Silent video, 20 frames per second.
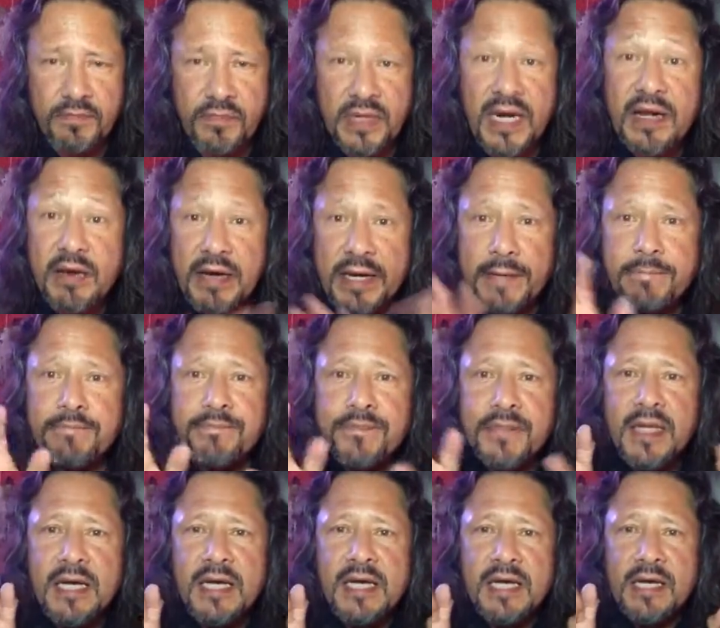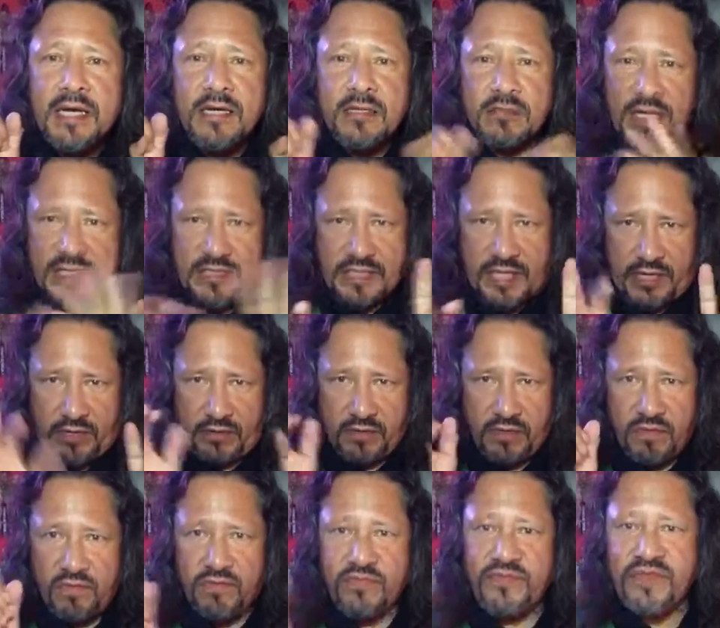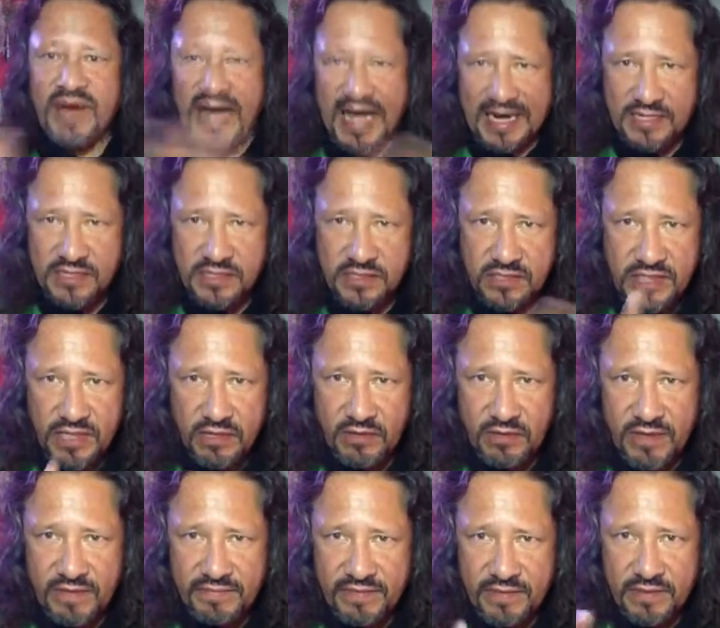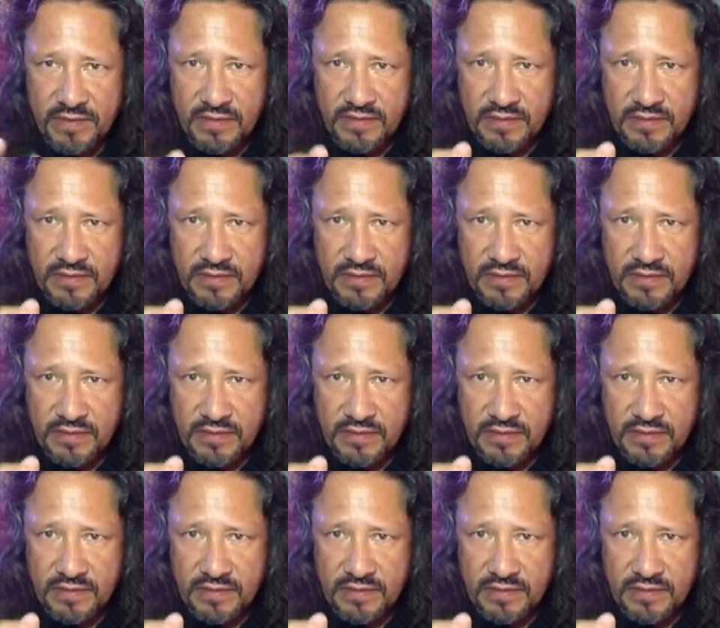But anyway, so that's later. Fox, Channel 11.